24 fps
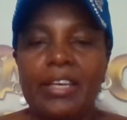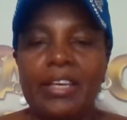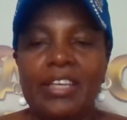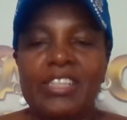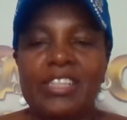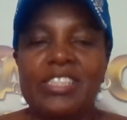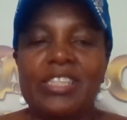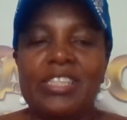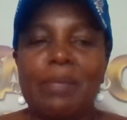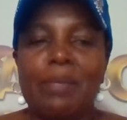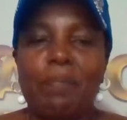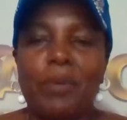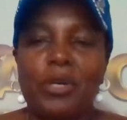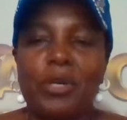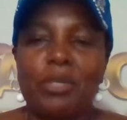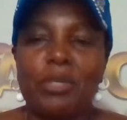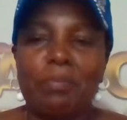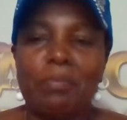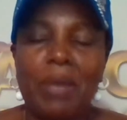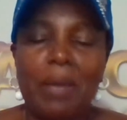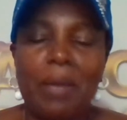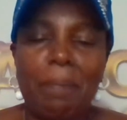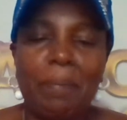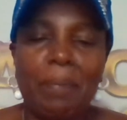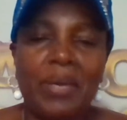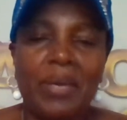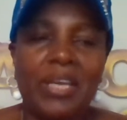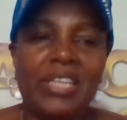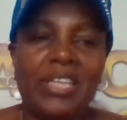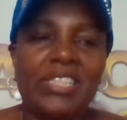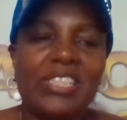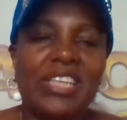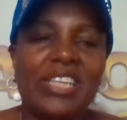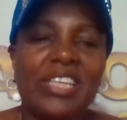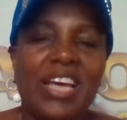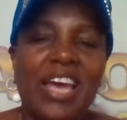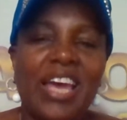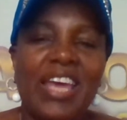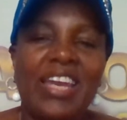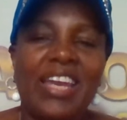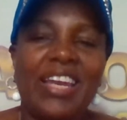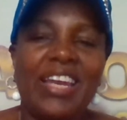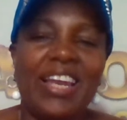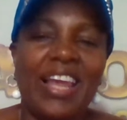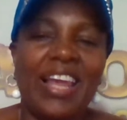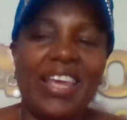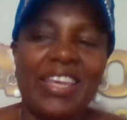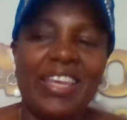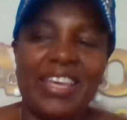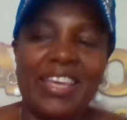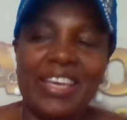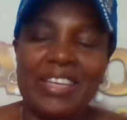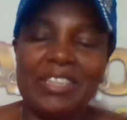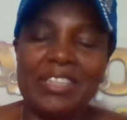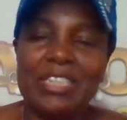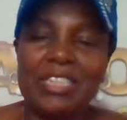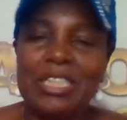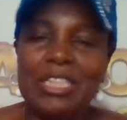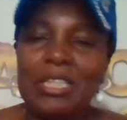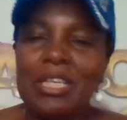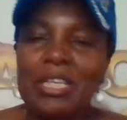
support my page and like it,